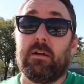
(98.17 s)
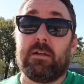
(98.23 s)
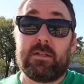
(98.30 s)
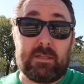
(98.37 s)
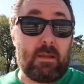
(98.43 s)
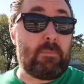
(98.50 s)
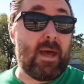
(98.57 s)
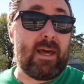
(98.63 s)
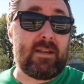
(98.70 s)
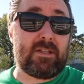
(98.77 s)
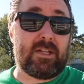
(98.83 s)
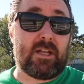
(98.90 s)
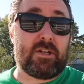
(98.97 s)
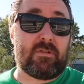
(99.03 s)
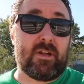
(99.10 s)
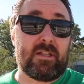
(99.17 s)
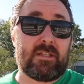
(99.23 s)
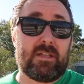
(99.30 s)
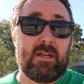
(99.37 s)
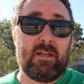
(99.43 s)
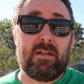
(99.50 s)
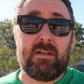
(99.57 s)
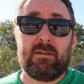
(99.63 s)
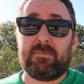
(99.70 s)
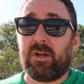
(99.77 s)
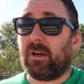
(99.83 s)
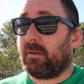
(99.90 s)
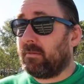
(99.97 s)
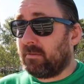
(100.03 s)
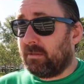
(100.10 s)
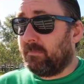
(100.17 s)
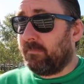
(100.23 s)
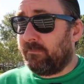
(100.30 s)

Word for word: St. Patty's Day treats. I'm talking some